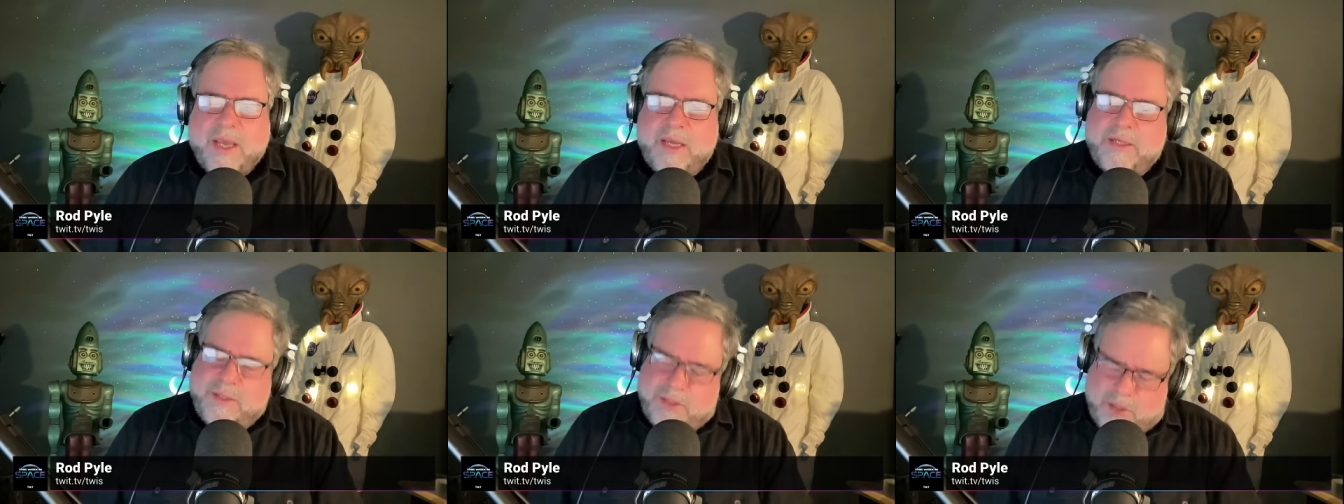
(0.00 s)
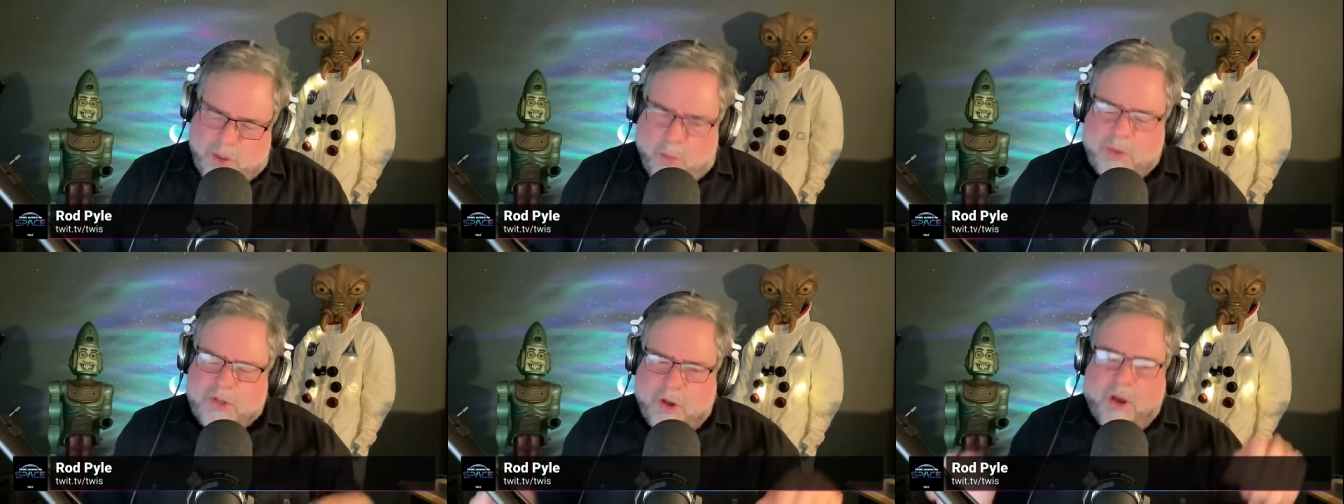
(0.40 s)
And
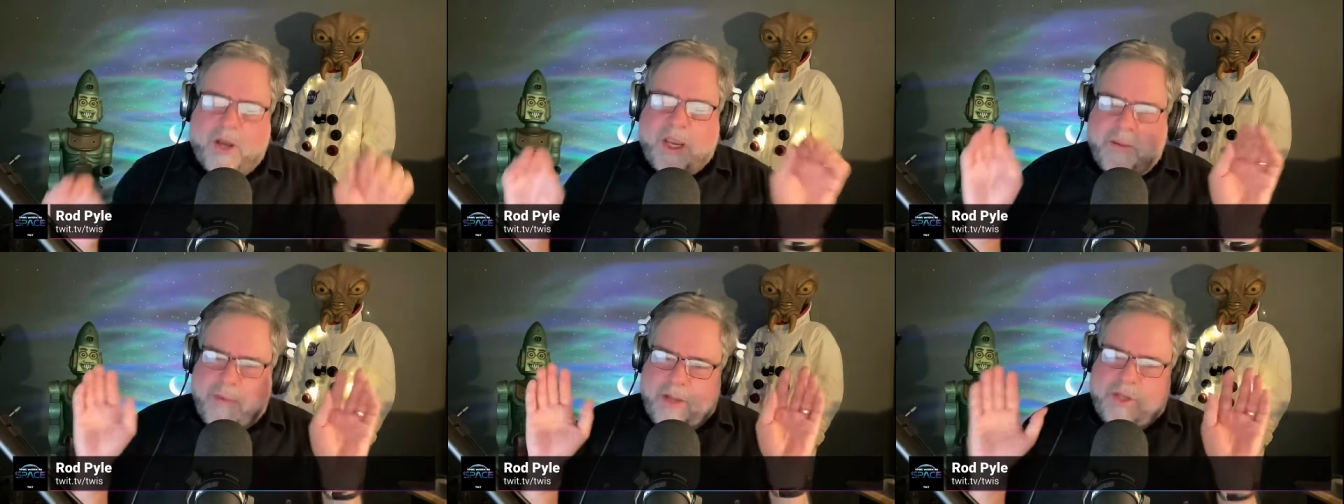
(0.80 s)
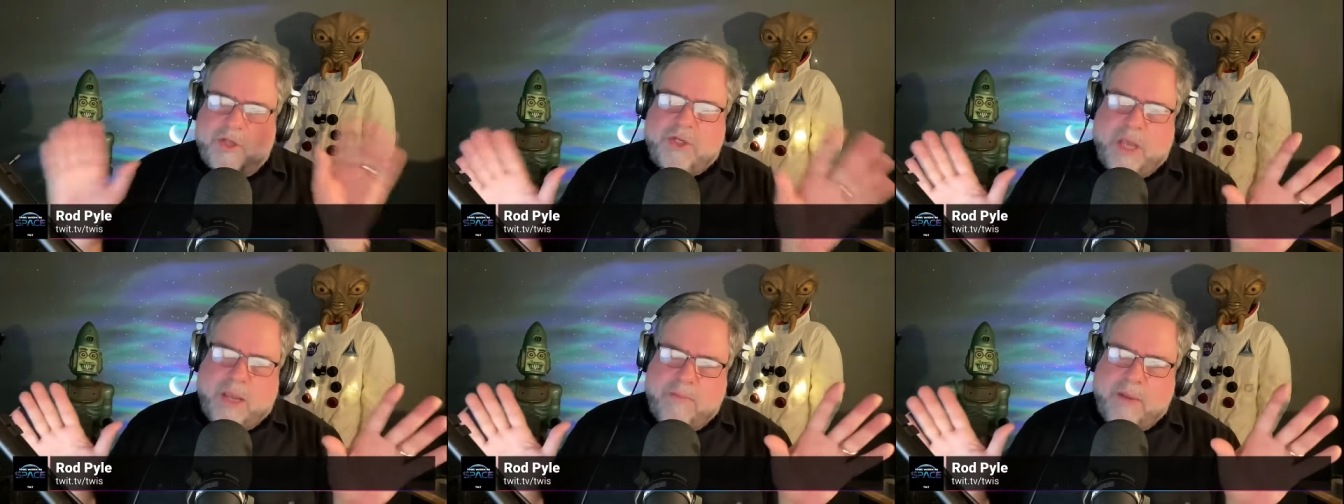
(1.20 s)
so we're talking about the
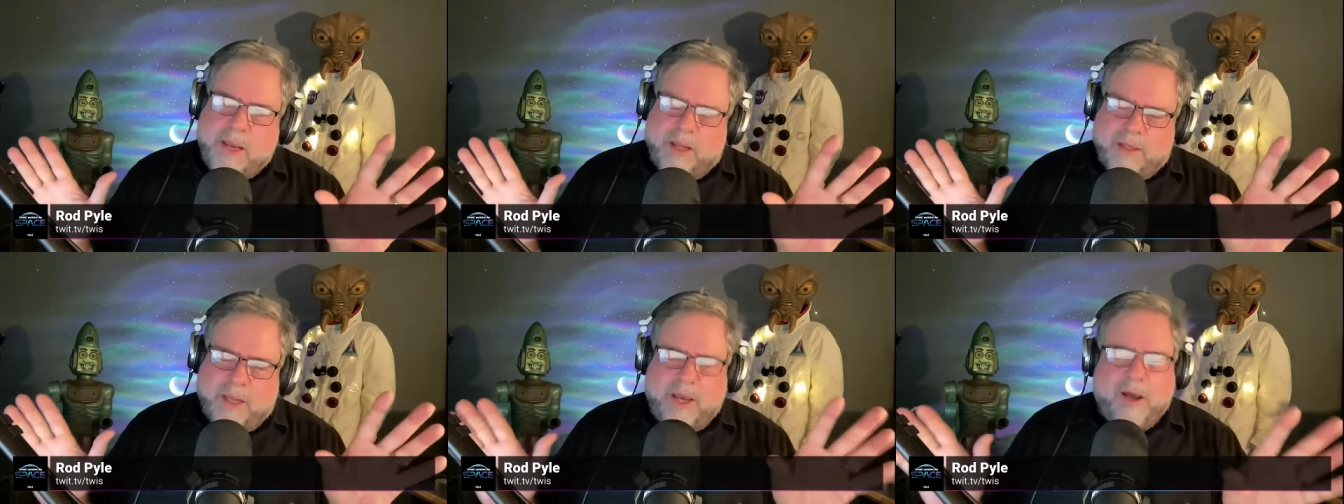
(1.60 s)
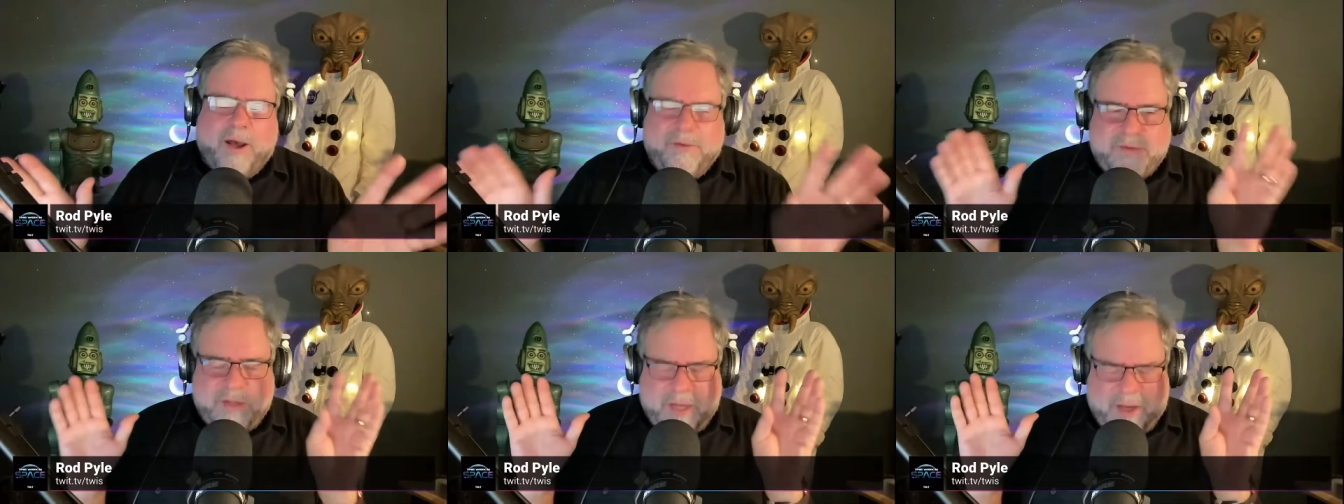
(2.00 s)
JPL
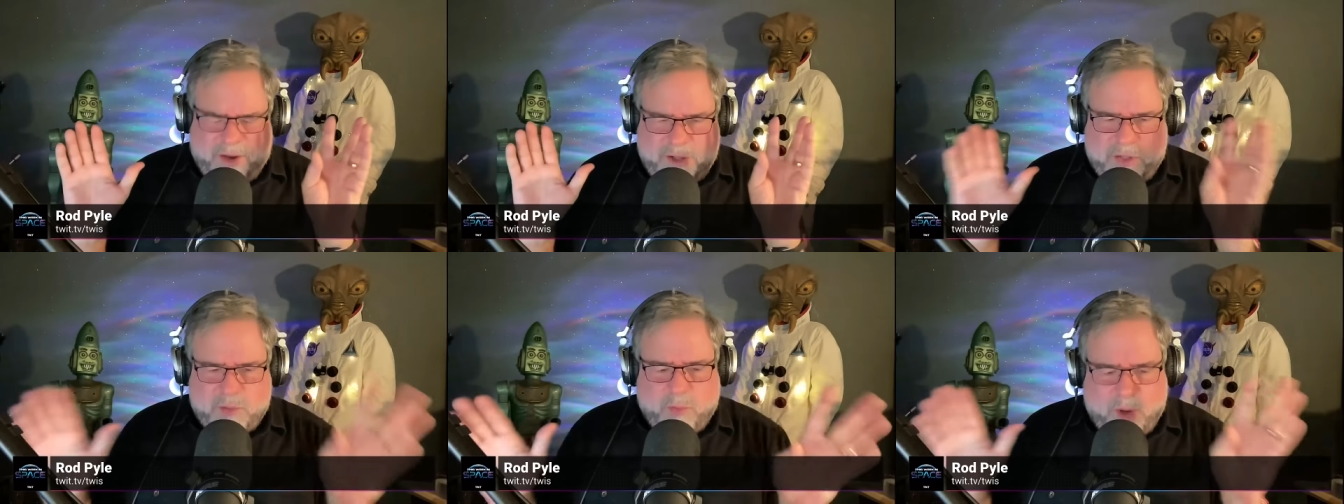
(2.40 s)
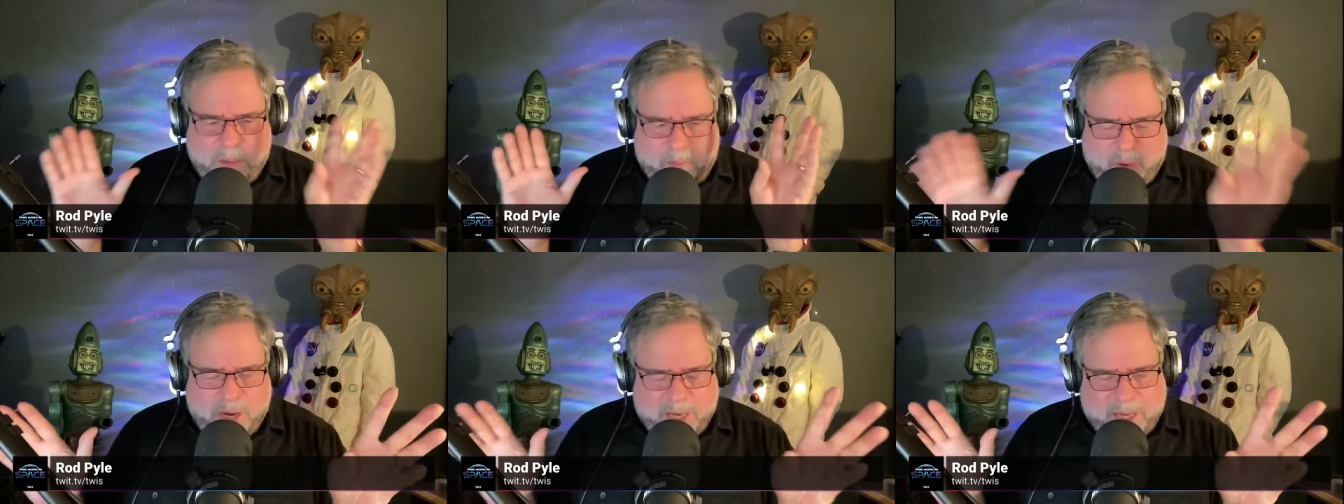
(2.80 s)
layoffs. Now, I just want
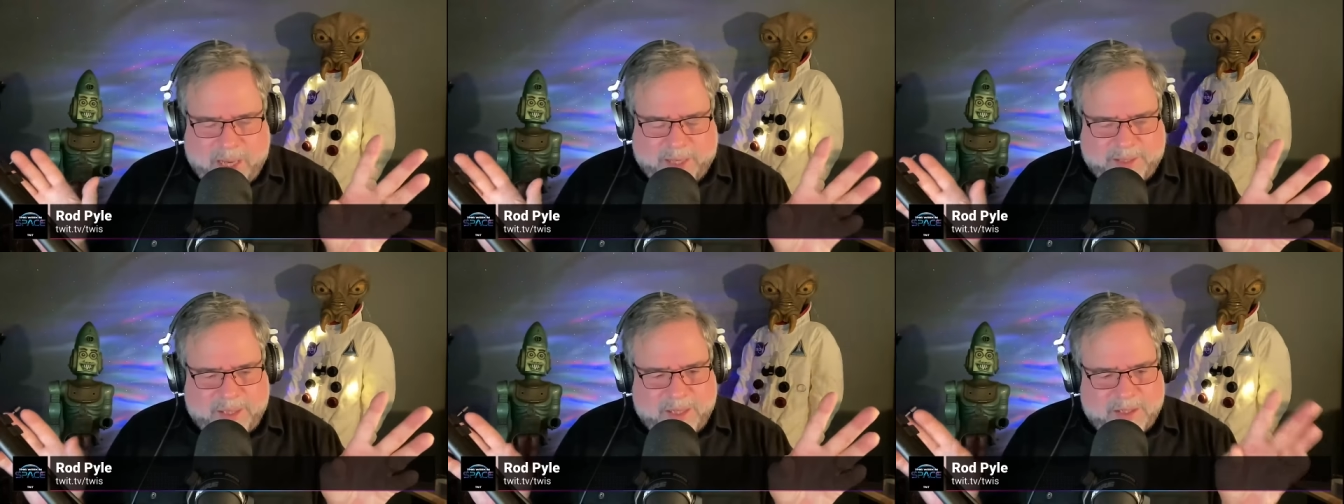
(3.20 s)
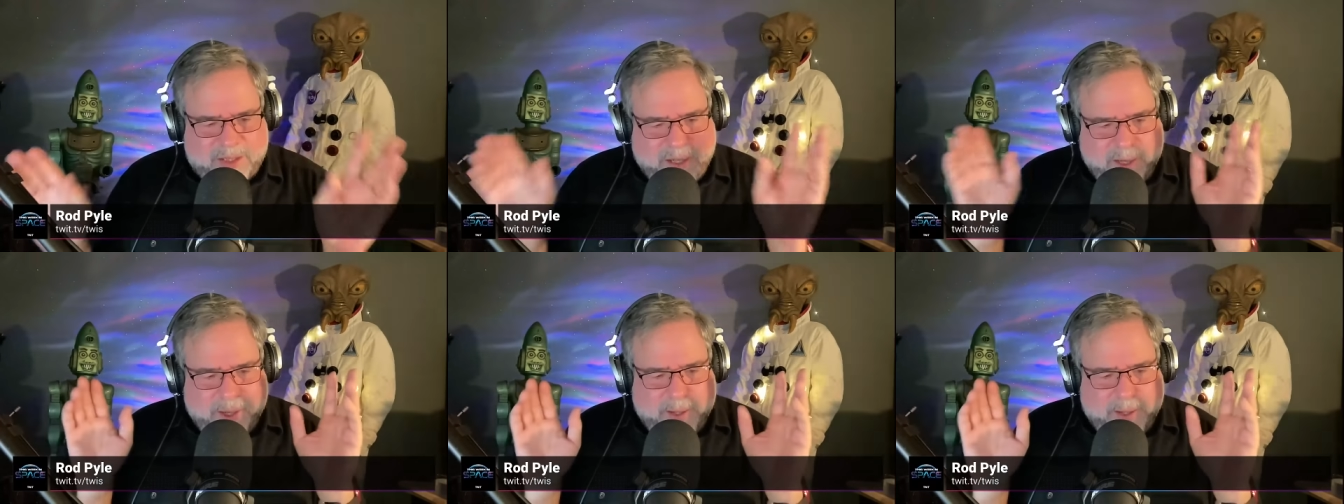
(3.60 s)
to predicate this